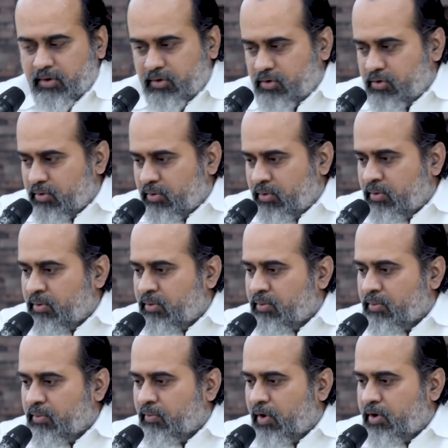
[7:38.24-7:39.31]
to
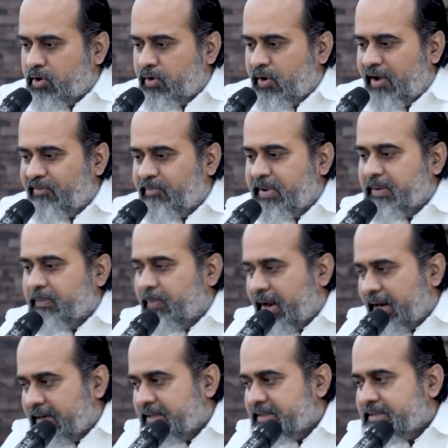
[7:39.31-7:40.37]
what you have been
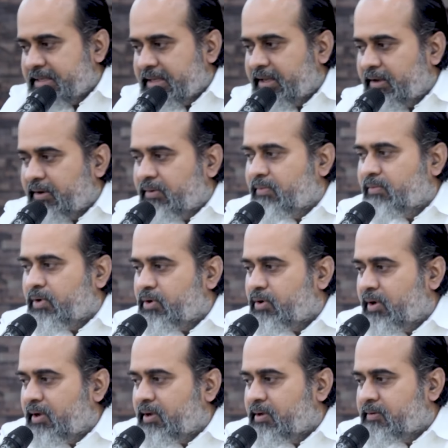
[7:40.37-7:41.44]
practicing, what you
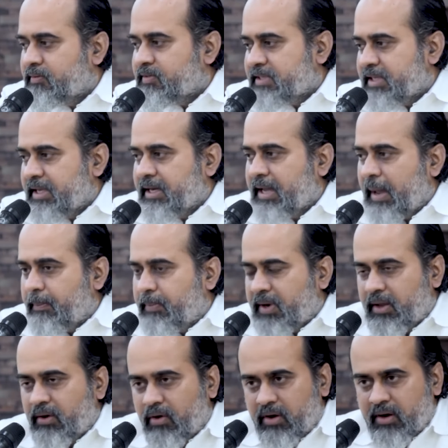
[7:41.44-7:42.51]
have seen
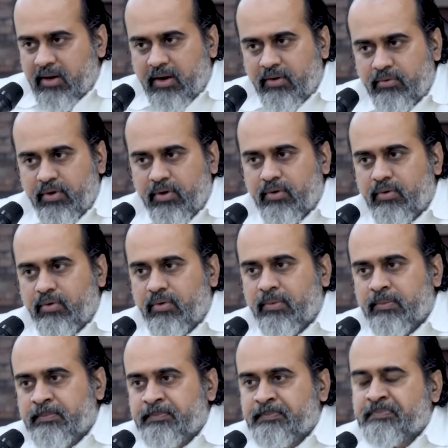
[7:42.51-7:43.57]
happening all around
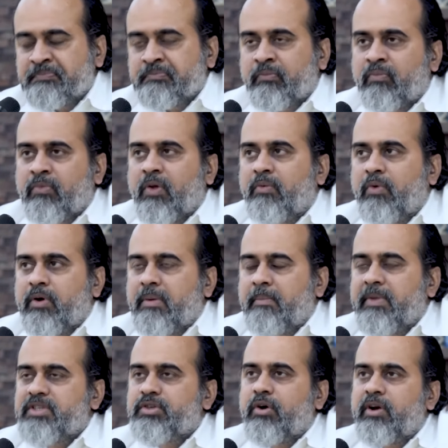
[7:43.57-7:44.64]
you, what a
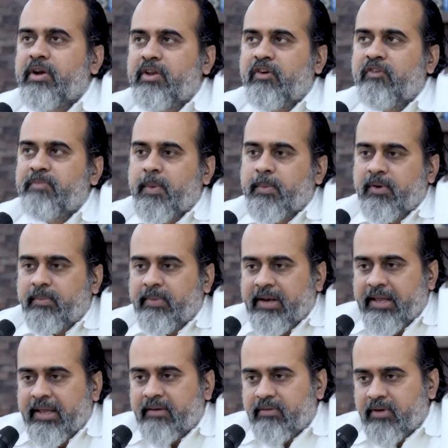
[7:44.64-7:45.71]
majority of people
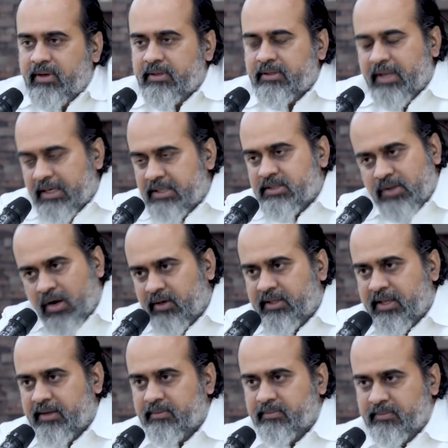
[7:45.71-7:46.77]
believe in, that is not
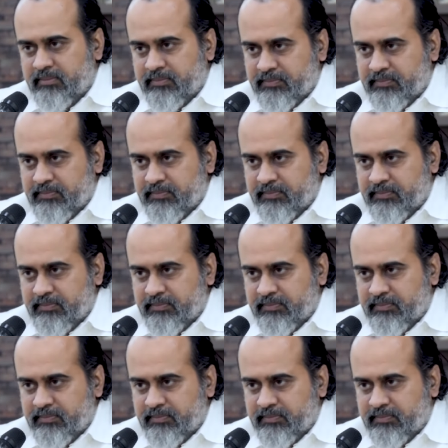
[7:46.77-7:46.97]
dharma.